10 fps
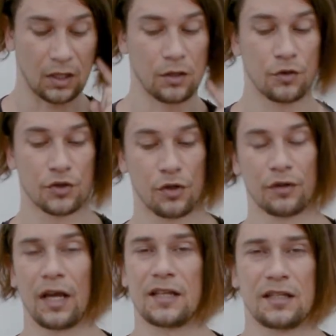usually
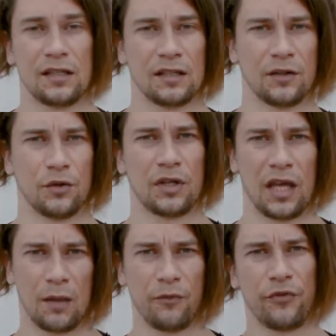on casting you
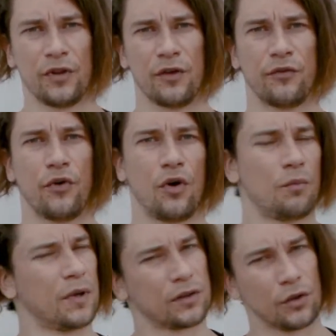can fill a
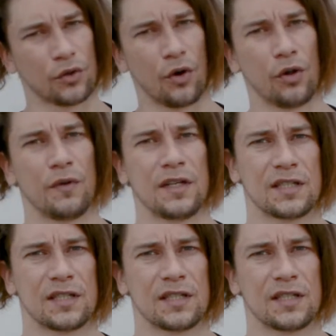form, but not always.